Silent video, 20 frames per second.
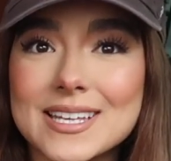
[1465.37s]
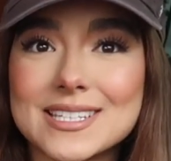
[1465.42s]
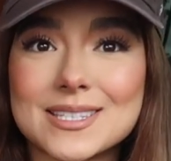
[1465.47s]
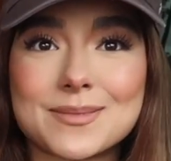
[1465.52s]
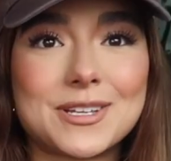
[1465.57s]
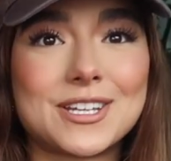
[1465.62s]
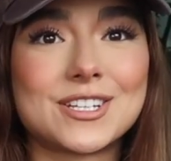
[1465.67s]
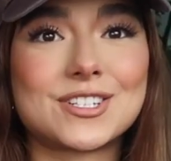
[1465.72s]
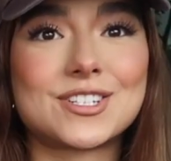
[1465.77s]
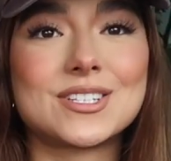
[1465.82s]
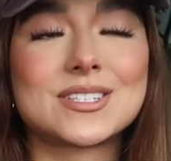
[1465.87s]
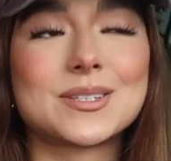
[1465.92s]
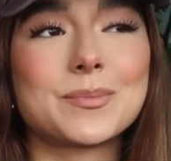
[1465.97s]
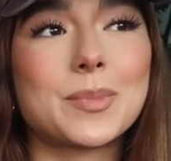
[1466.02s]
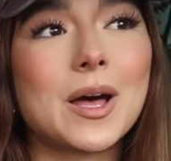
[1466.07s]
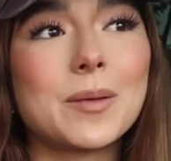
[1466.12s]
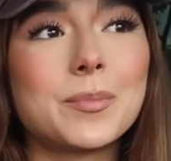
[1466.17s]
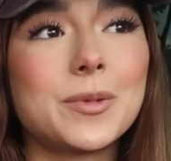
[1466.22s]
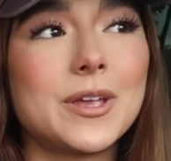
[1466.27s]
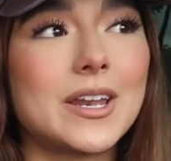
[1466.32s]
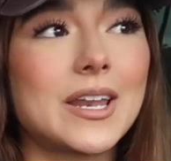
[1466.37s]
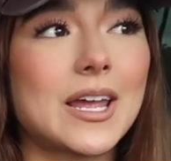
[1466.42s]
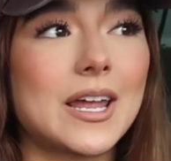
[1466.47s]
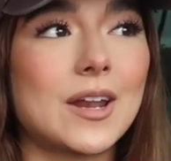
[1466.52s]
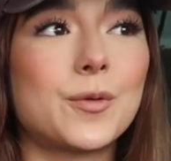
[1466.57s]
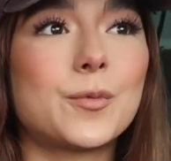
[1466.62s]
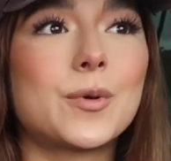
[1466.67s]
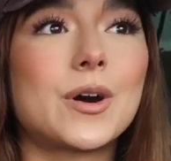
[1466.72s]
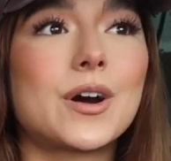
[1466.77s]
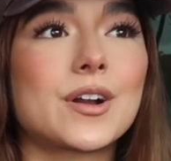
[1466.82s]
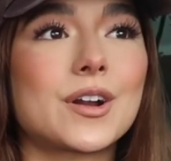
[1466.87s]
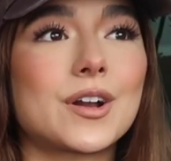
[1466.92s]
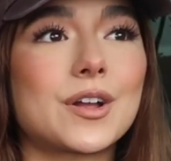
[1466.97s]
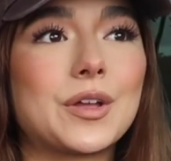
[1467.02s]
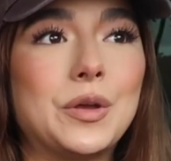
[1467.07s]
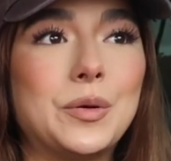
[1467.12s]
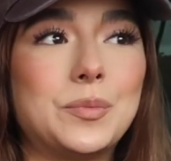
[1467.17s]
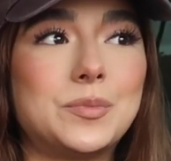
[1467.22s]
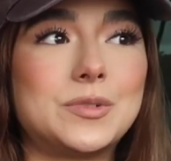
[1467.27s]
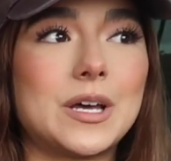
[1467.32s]
us because she's a puppy and I don't want her
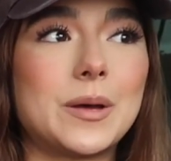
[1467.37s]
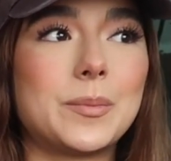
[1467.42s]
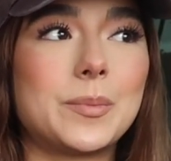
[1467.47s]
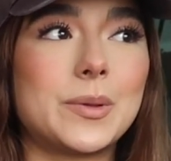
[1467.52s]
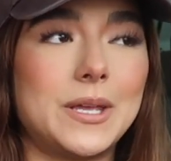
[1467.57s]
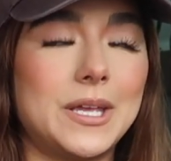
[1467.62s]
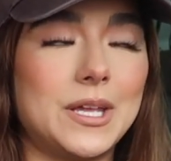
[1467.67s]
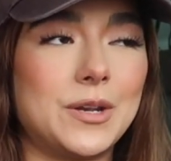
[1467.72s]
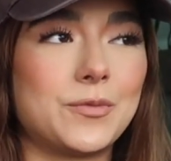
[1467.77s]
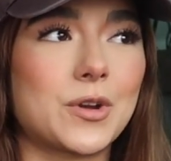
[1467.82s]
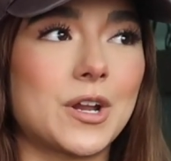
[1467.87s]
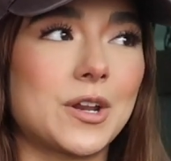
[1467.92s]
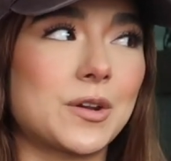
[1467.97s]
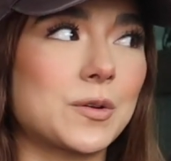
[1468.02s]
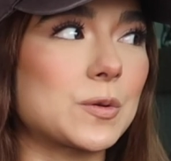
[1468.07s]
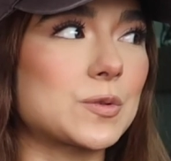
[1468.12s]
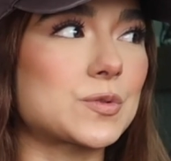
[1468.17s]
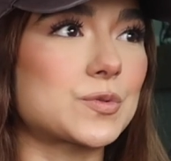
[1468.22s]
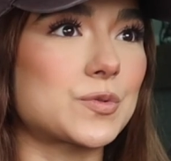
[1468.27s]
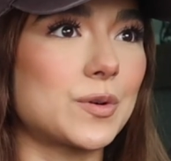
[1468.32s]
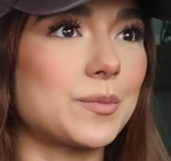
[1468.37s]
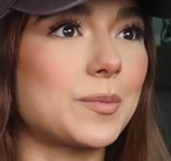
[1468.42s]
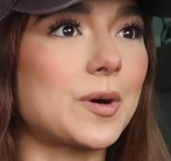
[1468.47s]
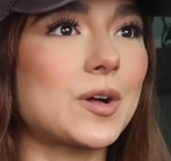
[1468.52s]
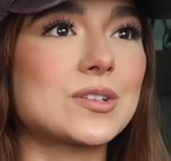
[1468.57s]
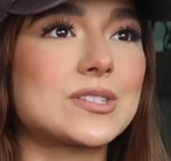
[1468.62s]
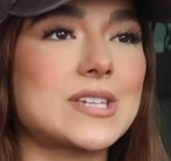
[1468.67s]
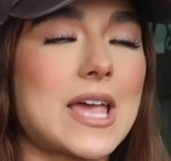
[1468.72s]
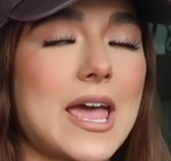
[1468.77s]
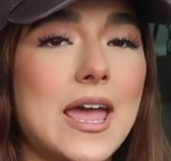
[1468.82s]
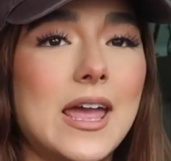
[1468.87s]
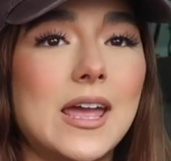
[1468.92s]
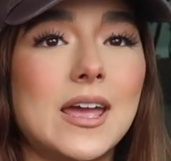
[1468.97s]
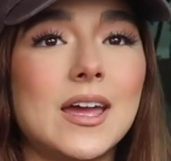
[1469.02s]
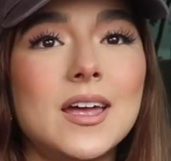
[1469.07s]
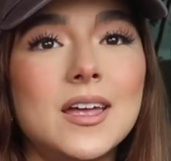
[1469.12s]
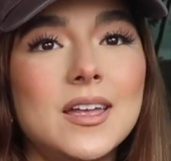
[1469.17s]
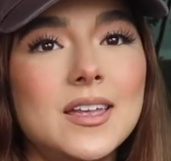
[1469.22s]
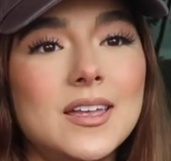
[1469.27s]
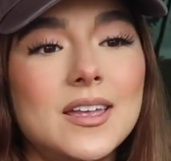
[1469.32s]
cooped up in Randall's room all day.